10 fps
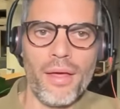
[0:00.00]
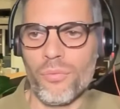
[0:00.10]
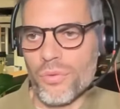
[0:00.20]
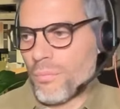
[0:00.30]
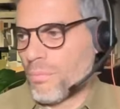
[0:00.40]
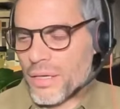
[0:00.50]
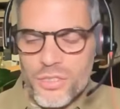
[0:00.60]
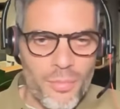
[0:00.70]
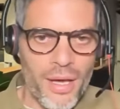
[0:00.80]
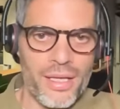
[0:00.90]
with a
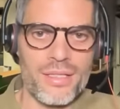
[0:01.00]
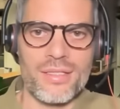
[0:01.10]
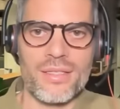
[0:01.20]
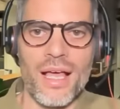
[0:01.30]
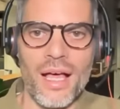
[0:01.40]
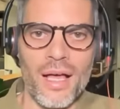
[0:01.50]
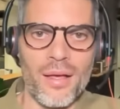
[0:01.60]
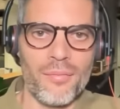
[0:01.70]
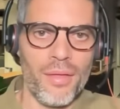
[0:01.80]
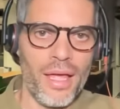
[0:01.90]
bunch of mates,
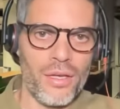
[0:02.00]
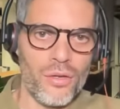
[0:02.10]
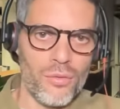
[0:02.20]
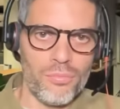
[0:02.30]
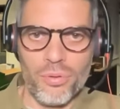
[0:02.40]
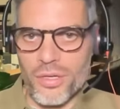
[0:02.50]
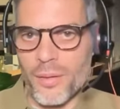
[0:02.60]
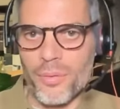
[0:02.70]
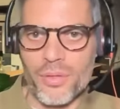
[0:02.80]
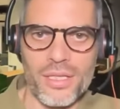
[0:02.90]
and you put it
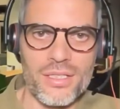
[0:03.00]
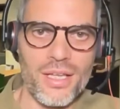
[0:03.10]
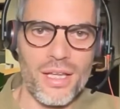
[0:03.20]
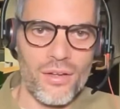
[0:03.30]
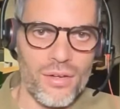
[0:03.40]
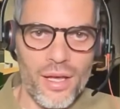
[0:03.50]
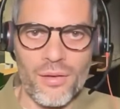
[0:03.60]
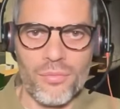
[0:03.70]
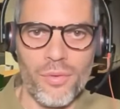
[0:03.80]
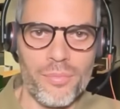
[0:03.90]
up on the internet on
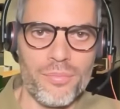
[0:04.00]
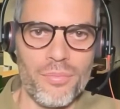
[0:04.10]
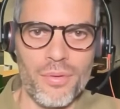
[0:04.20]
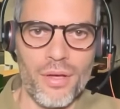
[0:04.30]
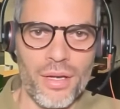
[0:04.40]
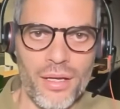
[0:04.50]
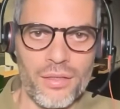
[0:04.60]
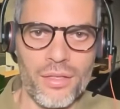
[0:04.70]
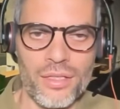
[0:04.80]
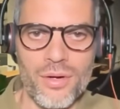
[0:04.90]
our
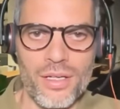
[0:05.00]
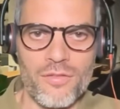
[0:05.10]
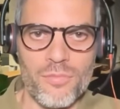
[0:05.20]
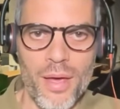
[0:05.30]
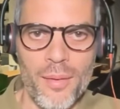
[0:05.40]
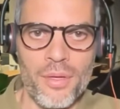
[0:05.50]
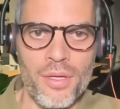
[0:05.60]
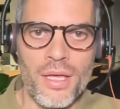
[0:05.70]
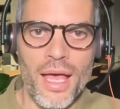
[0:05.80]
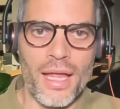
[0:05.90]
interactive map,
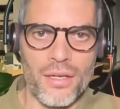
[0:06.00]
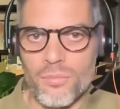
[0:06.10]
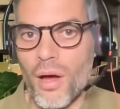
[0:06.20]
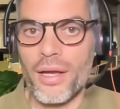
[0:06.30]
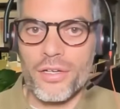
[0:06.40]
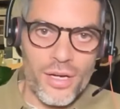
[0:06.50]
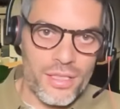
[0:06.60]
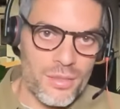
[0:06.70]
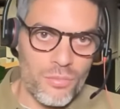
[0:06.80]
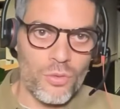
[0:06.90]
and you might
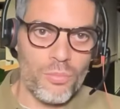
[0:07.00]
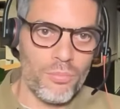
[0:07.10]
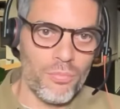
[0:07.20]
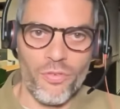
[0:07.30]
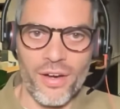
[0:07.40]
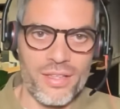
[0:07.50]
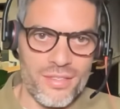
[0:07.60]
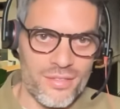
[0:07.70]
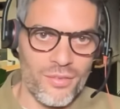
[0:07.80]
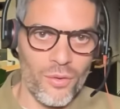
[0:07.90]
attract some new
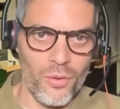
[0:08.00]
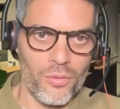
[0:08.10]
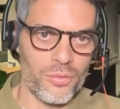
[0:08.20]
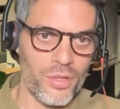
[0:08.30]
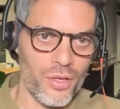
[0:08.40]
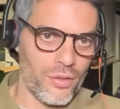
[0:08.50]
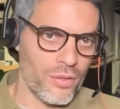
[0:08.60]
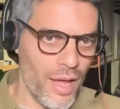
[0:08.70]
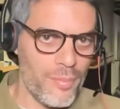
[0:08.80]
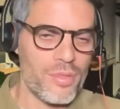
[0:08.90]
friends or, you know,
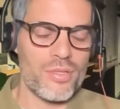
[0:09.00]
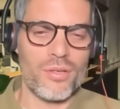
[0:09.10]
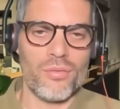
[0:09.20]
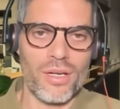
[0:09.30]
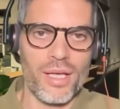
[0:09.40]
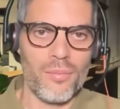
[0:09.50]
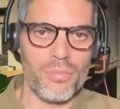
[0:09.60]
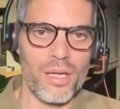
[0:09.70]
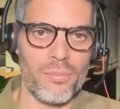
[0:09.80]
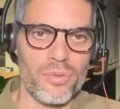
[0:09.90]
neighbors who want to come
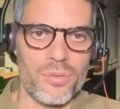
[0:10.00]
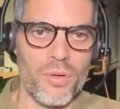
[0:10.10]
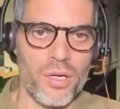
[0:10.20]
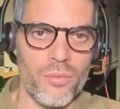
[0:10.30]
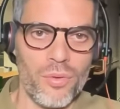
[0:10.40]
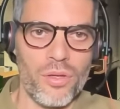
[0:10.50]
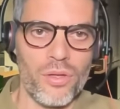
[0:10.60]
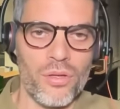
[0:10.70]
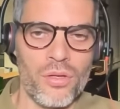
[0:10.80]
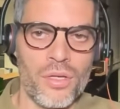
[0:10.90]
platypus spotting with
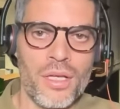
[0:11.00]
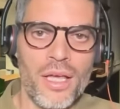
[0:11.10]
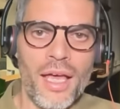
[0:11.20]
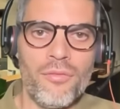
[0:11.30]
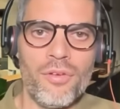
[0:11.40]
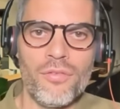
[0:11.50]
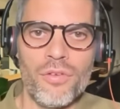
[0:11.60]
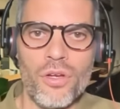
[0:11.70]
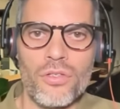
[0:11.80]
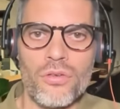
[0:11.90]
you. Even if you
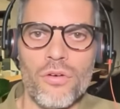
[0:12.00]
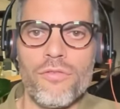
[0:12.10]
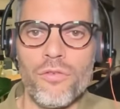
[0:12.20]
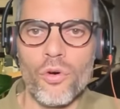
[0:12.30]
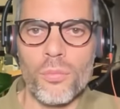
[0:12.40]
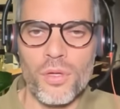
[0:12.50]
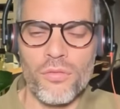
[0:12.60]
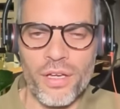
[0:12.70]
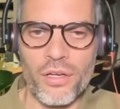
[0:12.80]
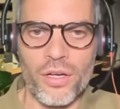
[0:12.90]
don't do a formal
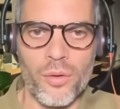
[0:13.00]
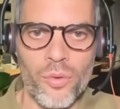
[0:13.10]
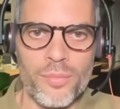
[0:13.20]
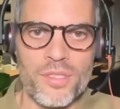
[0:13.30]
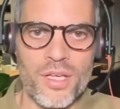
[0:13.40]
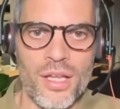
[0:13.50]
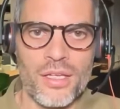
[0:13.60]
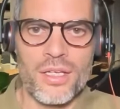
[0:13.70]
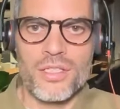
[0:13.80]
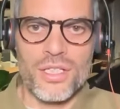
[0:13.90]
event on our website,
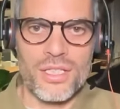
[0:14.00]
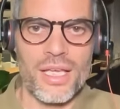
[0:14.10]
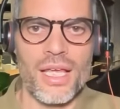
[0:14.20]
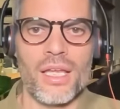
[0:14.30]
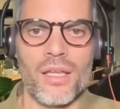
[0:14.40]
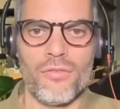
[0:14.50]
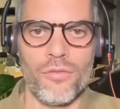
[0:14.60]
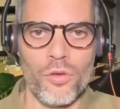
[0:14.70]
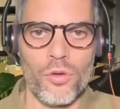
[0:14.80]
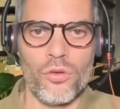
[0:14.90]
just getting a
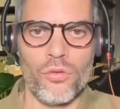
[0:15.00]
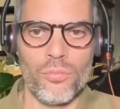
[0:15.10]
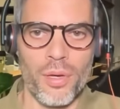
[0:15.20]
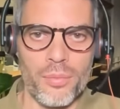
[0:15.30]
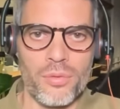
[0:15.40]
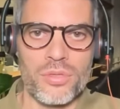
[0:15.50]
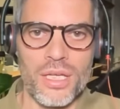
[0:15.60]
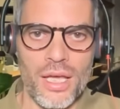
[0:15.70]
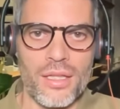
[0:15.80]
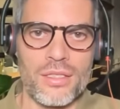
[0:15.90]
few people
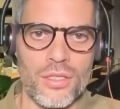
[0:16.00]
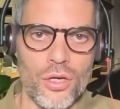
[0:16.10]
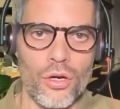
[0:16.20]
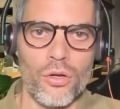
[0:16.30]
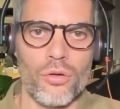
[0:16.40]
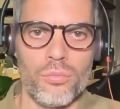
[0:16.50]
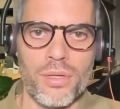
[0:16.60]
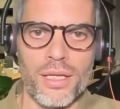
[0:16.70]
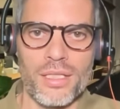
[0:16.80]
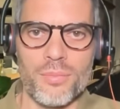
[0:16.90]
together to go
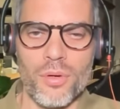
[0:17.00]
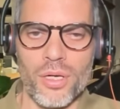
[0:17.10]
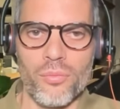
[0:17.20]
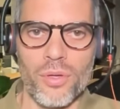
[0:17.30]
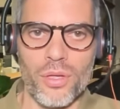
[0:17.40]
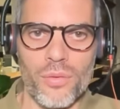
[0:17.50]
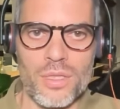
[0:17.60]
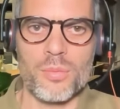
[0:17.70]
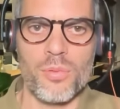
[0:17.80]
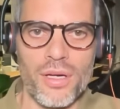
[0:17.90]
platy spotting with you
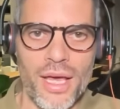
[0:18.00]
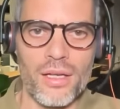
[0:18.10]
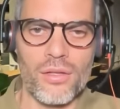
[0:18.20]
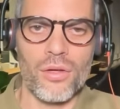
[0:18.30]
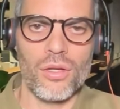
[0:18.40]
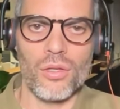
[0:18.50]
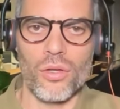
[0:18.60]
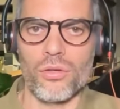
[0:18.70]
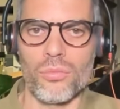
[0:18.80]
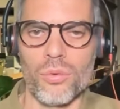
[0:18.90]
and spread out along a
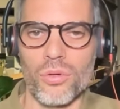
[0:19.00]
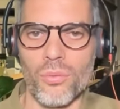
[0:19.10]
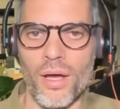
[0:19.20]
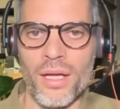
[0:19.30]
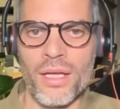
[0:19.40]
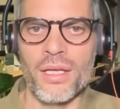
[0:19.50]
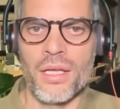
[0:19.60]
local waterway